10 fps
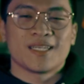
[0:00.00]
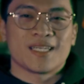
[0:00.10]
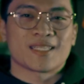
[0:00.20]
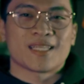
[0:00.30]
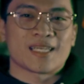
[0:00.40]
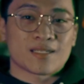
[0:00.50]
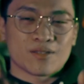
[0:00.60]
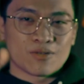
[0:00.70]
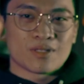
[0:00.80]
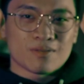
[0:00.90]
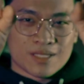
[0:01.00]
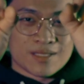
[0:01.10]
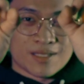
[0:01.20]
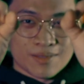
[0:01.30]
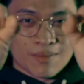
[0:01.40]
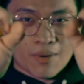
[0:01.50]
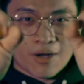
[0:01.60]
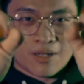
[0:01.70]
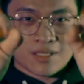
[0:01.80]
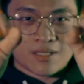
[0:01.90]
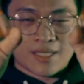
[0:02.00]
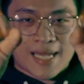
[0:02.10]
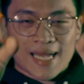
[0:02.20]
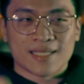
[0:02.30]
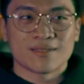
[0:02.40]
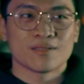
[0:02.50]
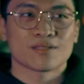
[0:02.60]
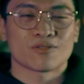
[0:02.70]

hit, like, you know, the balls on the handles,